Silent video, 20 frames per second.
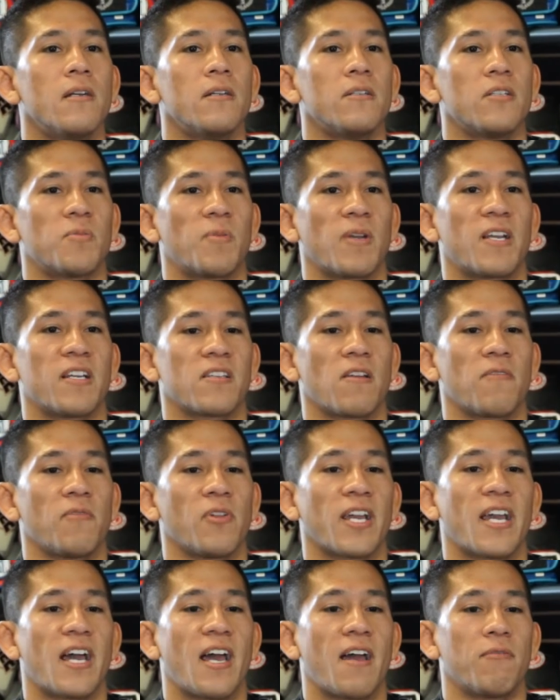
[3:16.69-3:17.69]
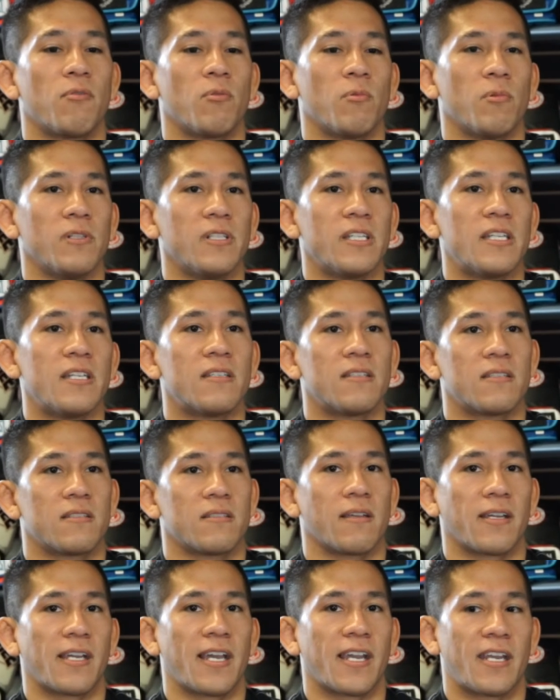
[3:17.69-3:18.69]
Just because I feel like I have a
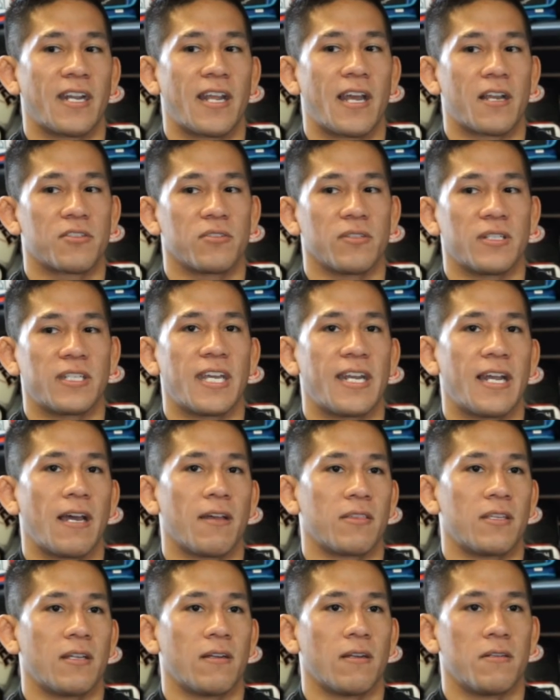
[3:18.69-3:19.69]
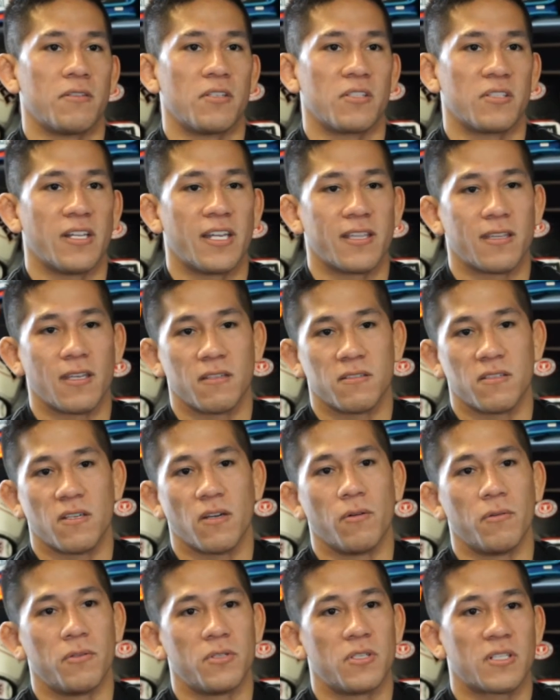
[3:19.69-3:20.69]
release, like I can actually get out there and just let things go
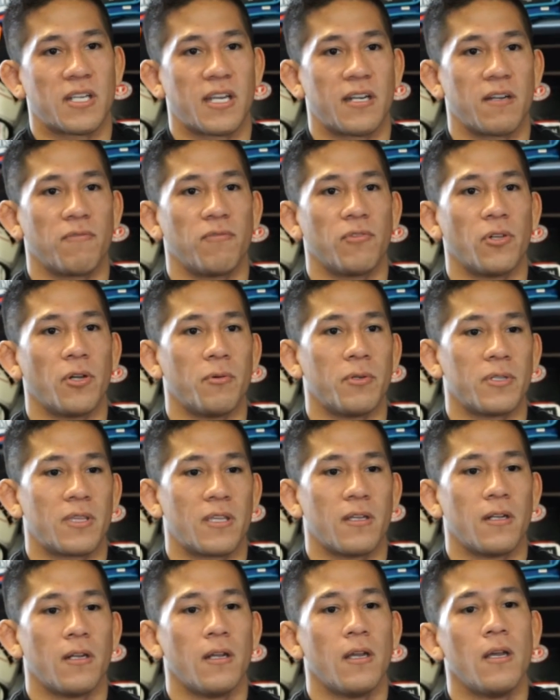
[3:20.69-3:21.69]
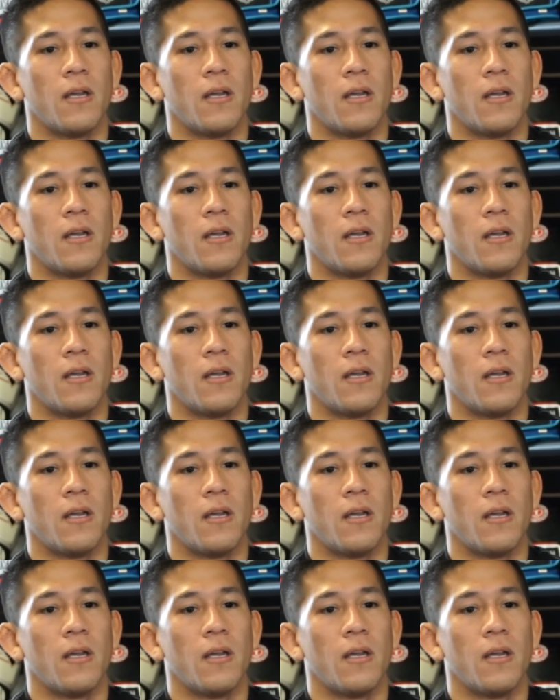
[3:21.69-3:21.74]
and just kind of flow with it.